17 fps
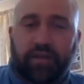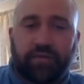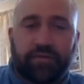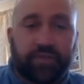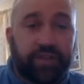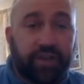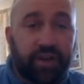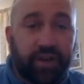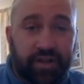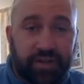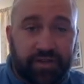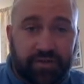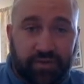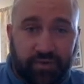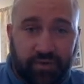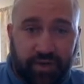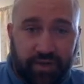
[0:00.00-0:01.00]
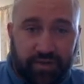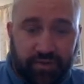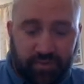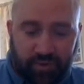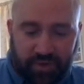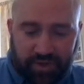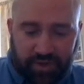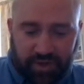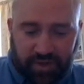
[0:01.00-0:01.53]
For the art historians
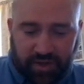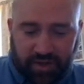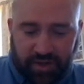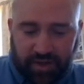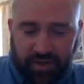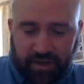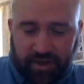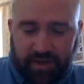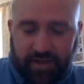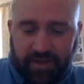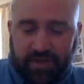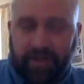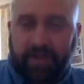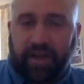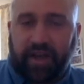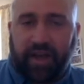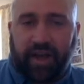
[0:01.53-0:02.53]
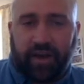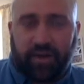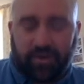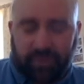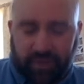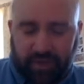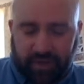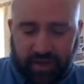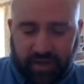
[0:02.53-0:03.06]
watching, consider how
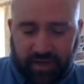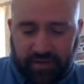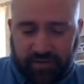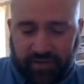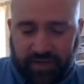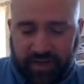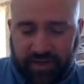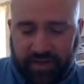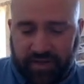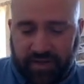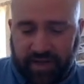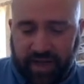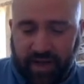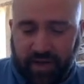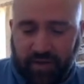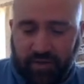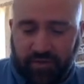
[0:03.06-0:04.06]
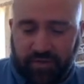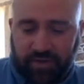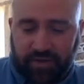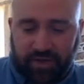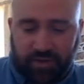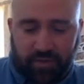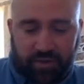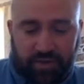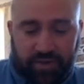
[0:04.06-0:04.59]
it affected how often
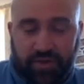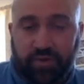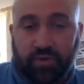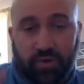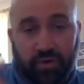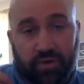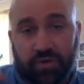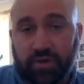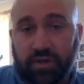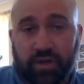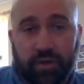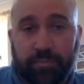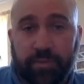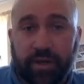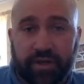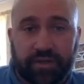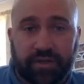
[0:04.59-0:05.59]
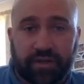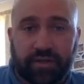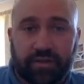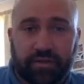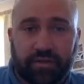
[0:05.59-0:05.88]
someone saw a picture.